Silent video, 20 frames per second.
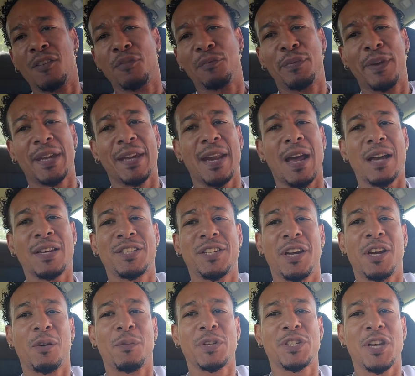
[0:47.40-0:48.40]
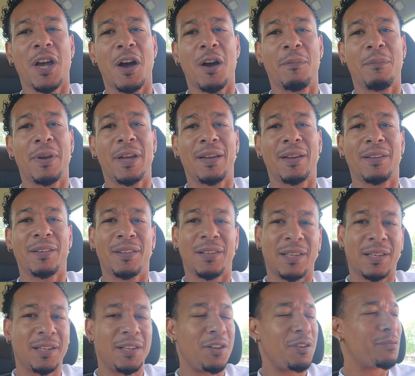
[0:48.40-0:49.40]
figured I'd share it with y'all, man.
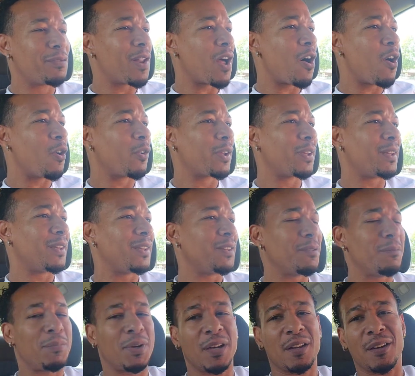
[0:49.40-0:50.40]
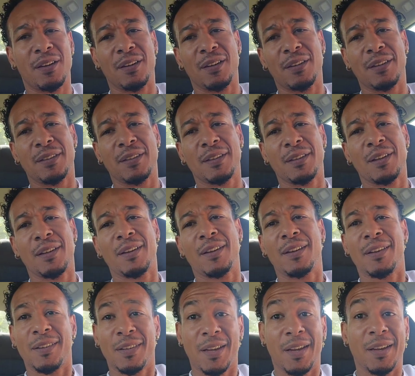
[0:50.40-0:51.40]
Get a little vlog in. But
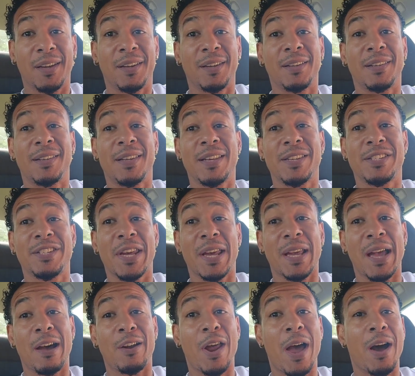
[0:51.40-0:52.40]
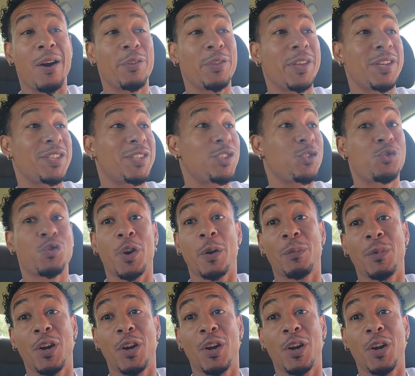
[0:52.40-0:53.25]
yeah, let's check out how this trip